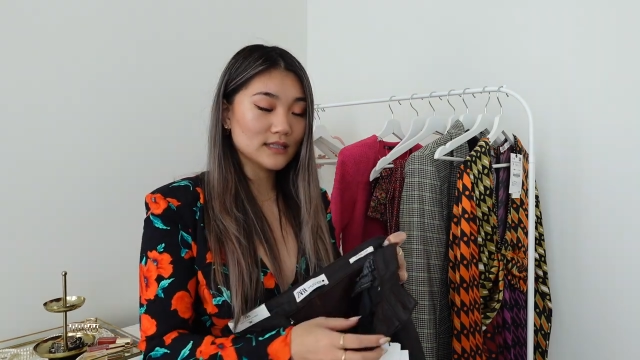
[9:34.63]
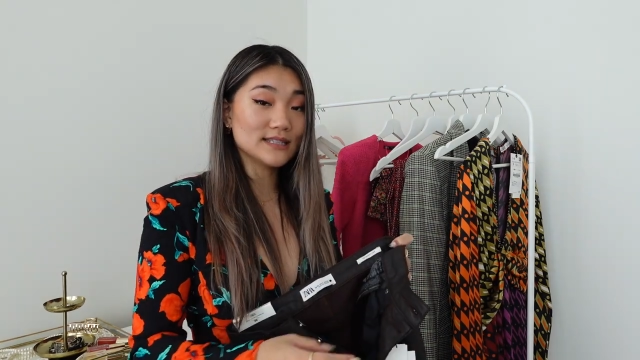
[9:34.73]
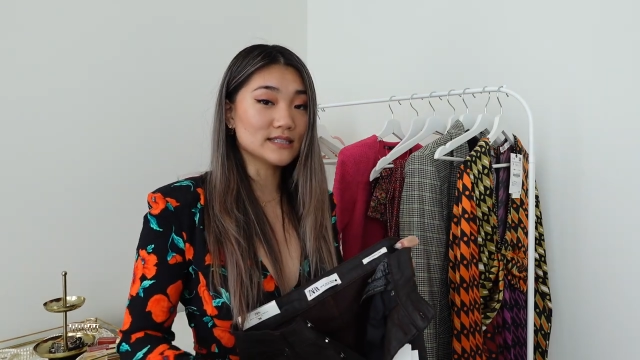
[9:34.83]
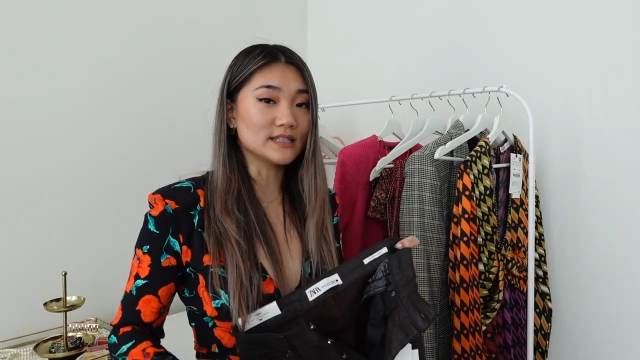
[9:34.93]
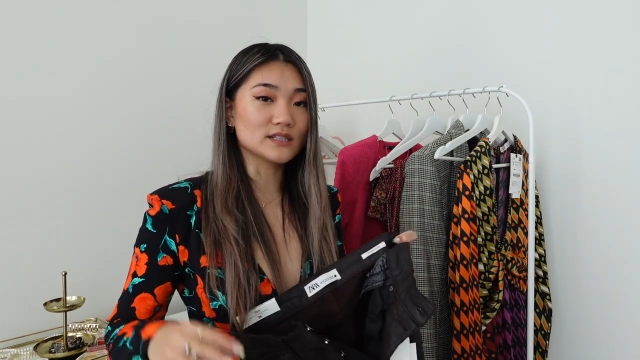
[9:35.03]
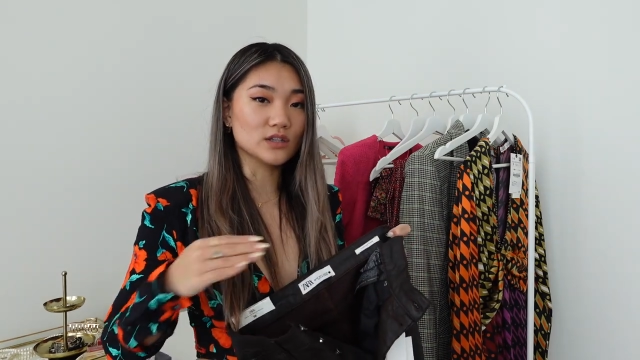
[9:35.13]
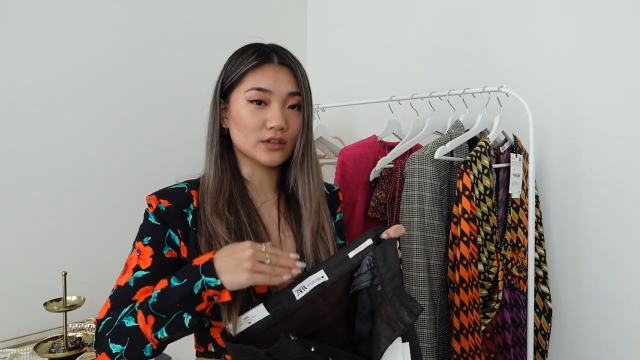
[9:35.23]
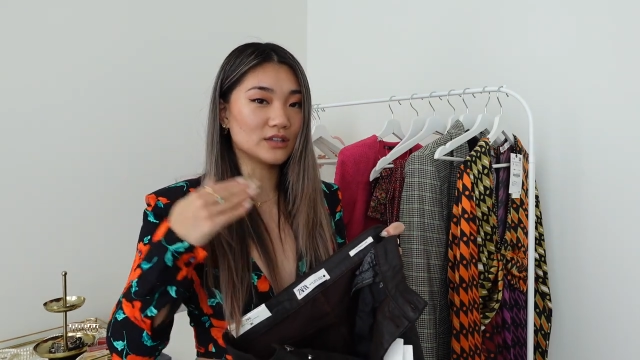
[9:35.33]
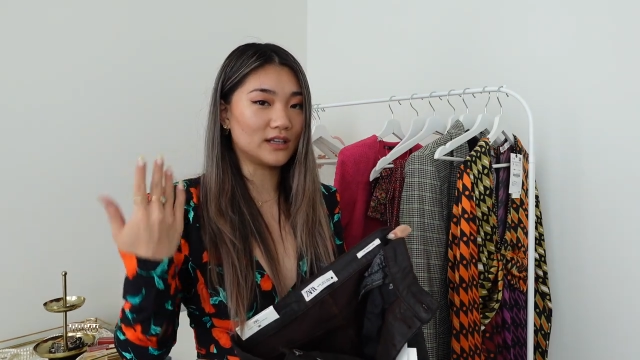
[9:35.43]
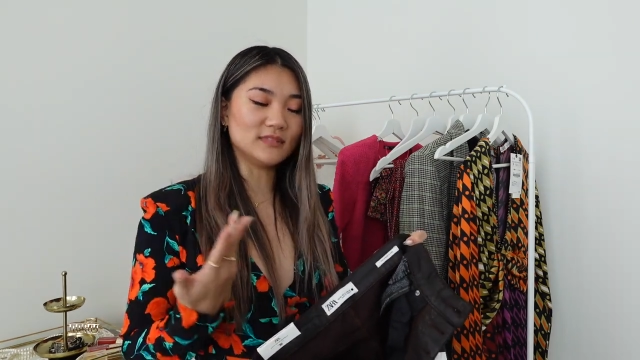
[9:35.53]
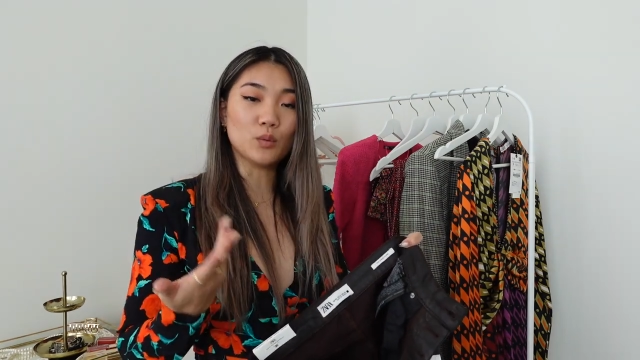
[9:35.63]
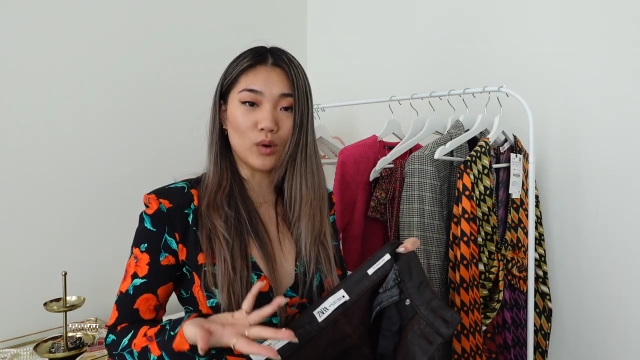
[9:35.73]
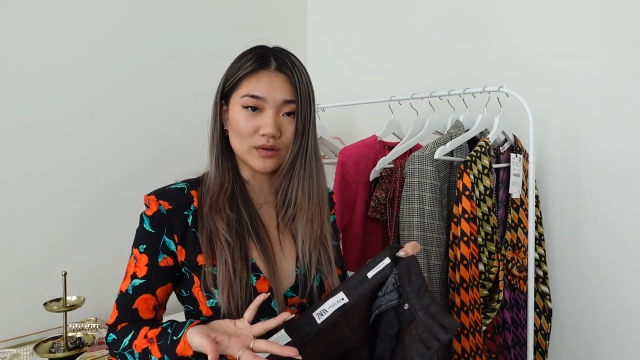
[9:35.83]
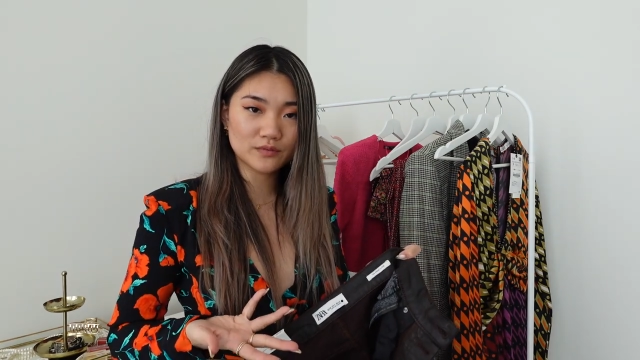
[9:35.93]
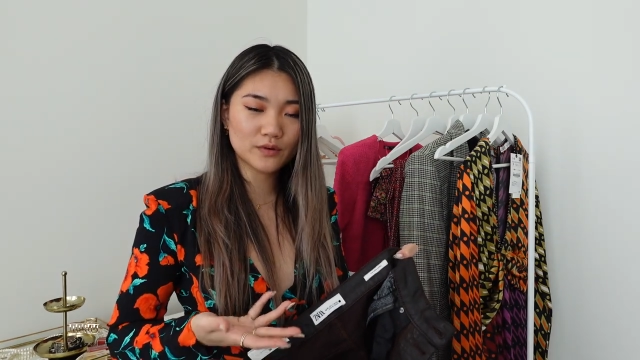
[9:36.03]
this is not the
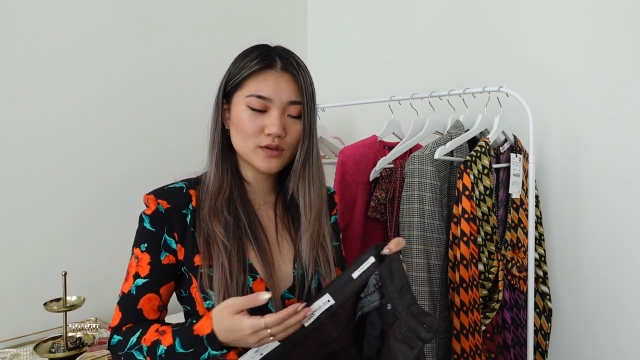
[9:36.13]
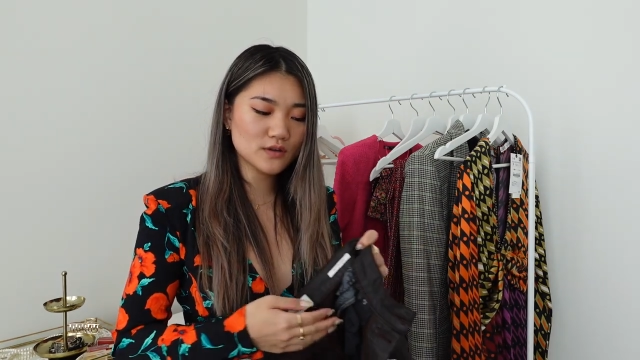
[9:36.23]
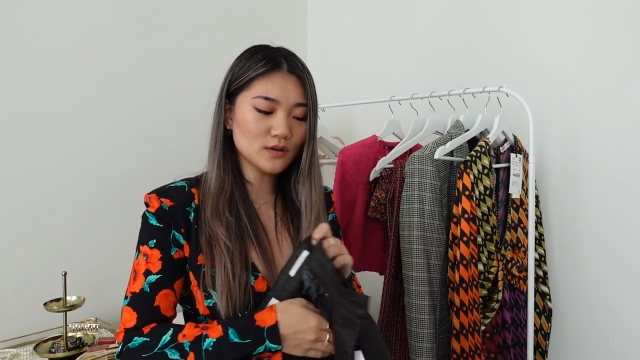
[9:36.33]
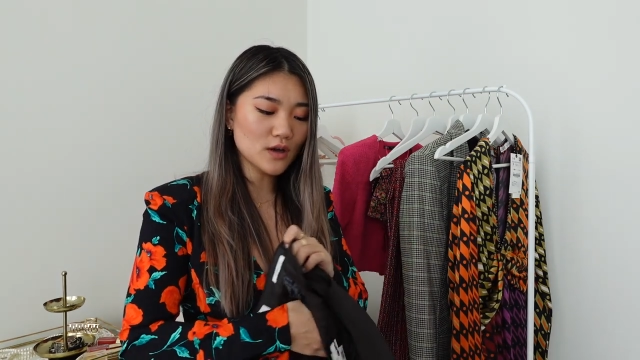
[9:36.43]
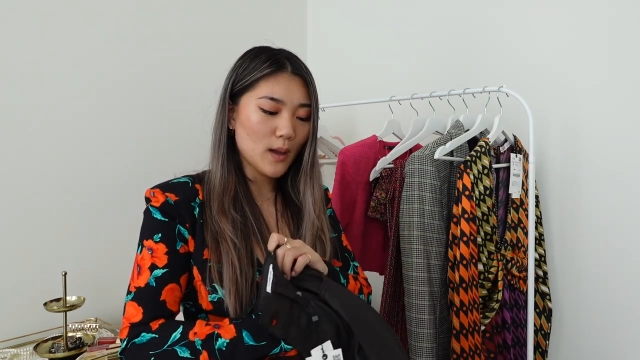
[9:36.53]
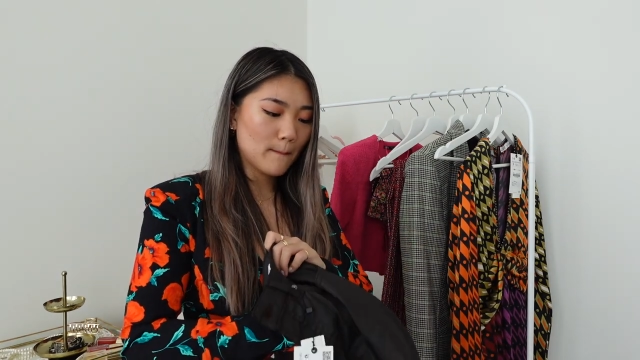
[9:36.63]
one for you.